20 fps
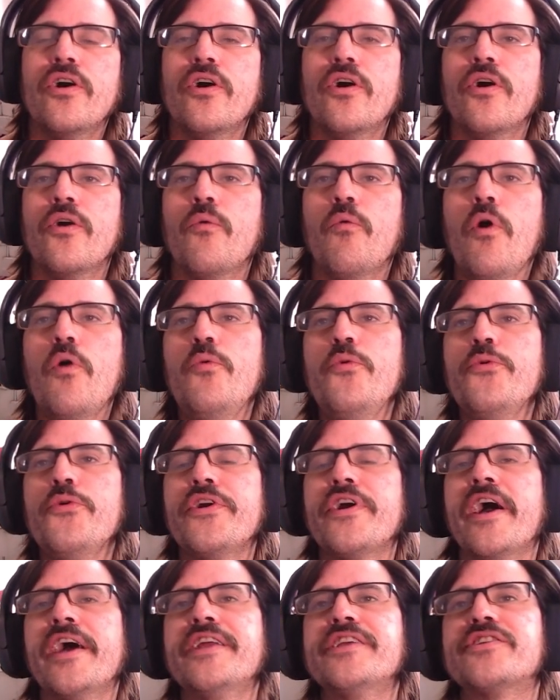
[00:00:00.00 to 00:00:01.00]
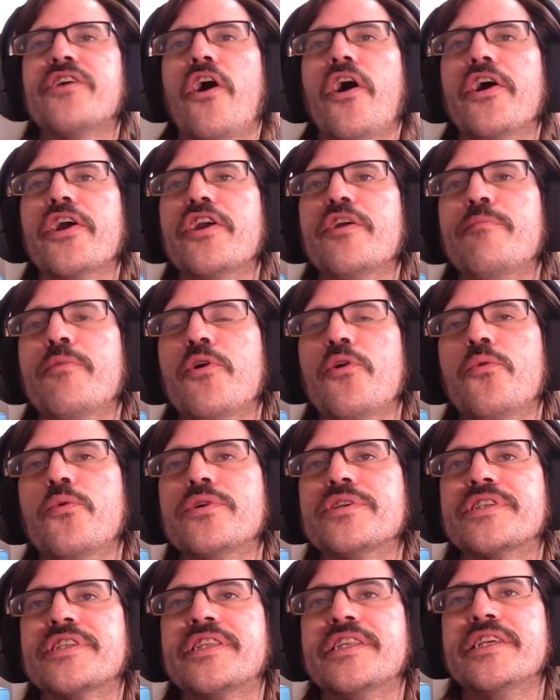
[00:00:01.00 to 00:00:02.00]
what we were kind of talking about
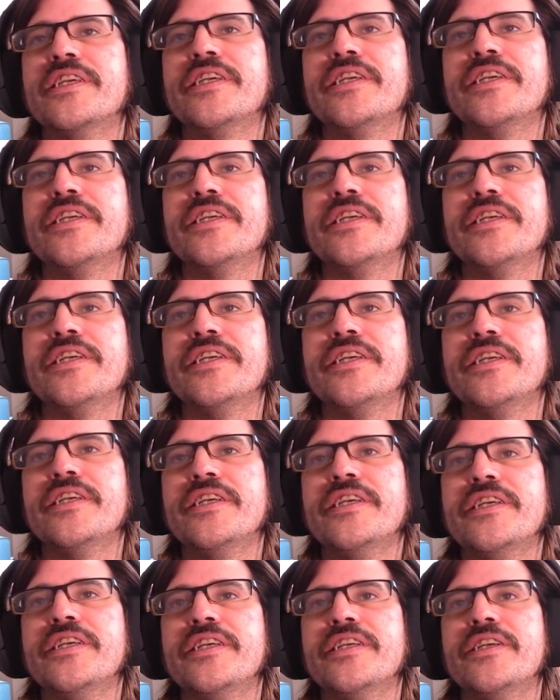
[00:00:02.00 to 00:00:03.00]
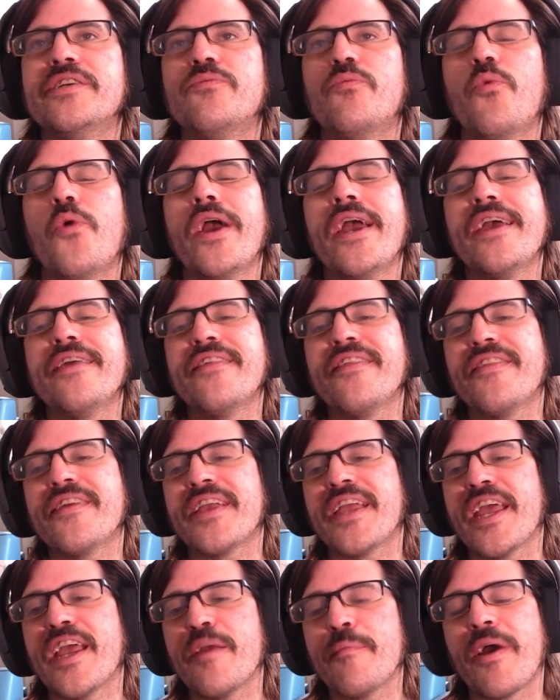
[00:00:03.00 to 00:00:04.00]
was the way that the
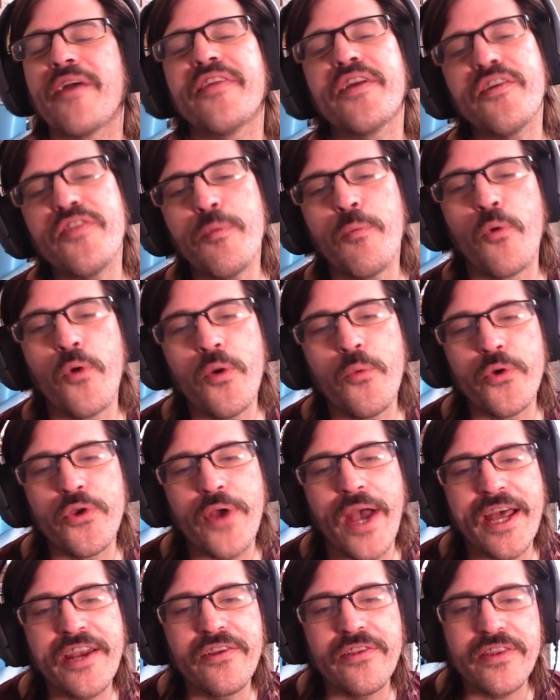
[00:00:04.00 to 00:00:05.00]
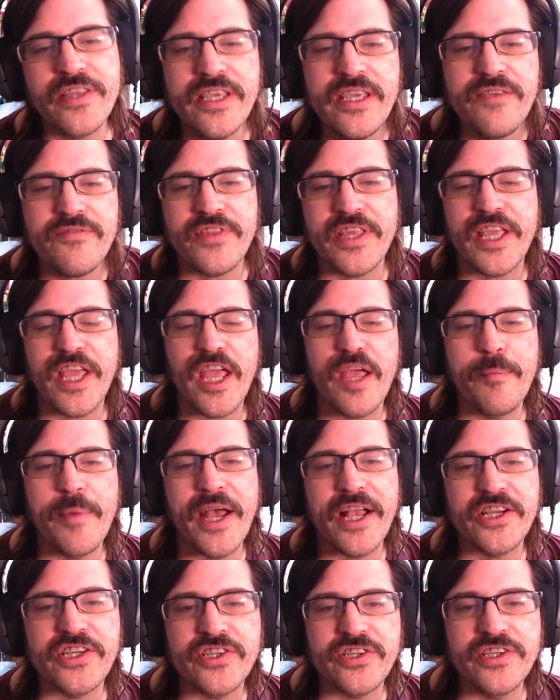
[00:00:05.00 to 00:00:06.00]
game, I think at the point where you had to leave the game,
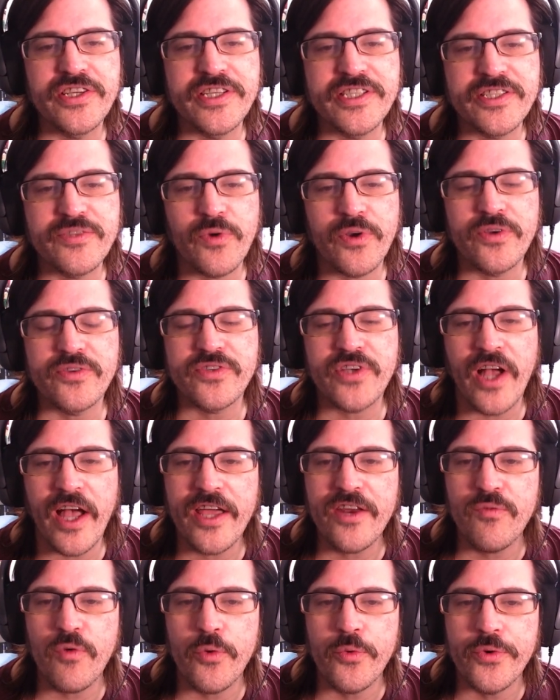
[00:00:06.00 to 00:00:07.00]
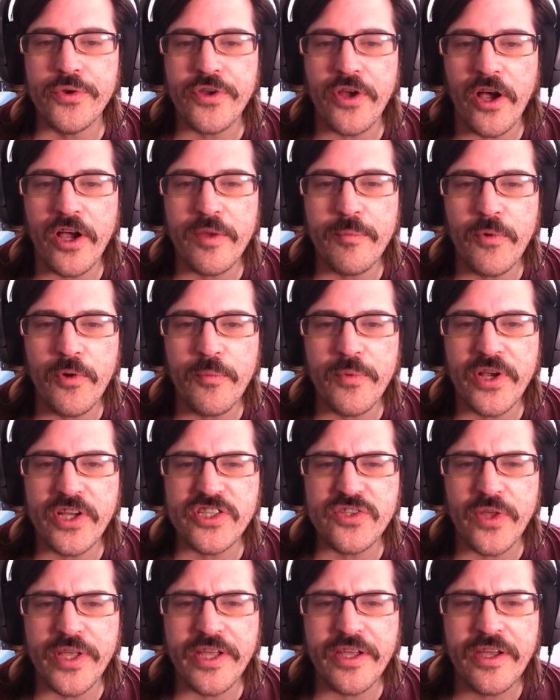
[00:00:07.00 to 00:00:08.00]
actually, is what was kind of what we were talking about, because,
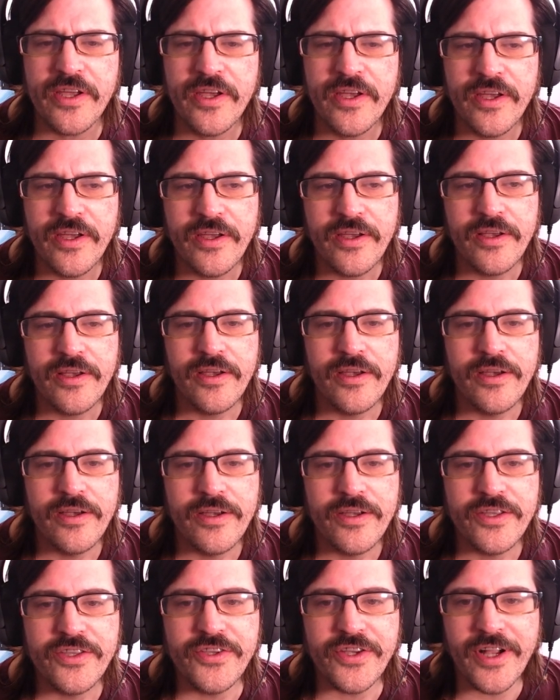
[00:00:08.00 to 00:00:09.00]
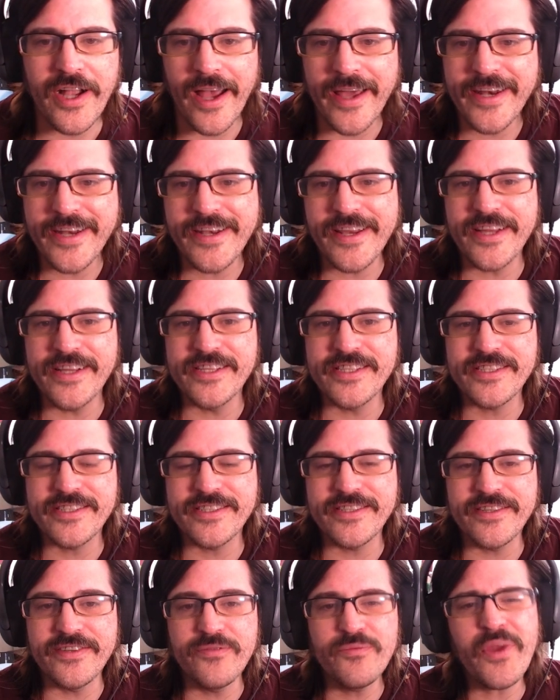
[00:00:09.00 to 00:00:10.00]
like, you kind of
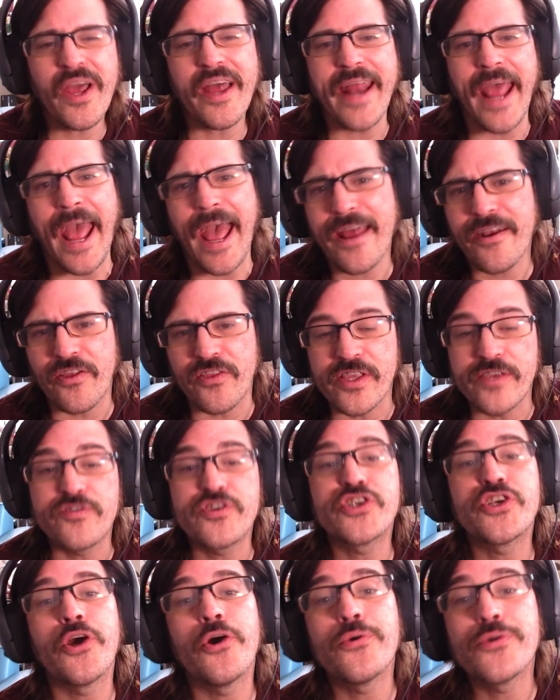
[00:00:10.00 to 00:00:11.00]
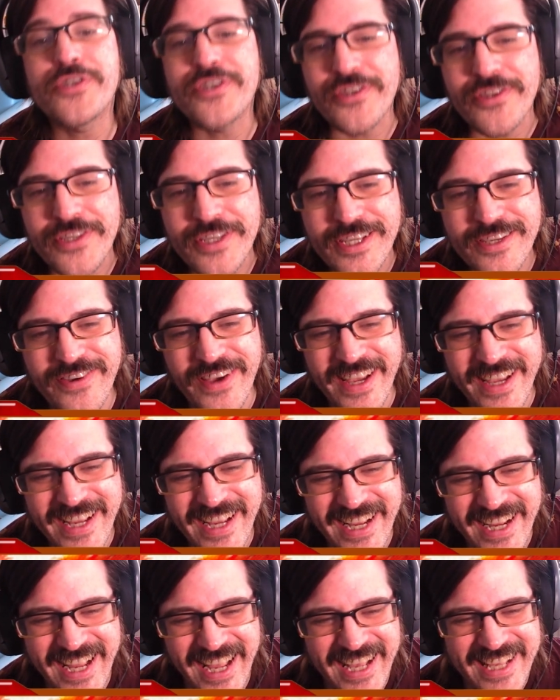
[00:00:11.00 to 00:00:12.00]
didn't, not had to leave, chose to leave. I
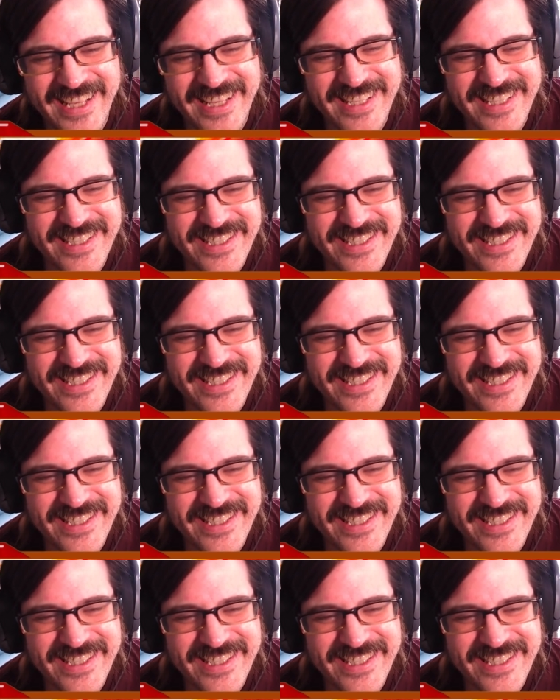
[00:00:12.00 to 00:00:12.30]
guess.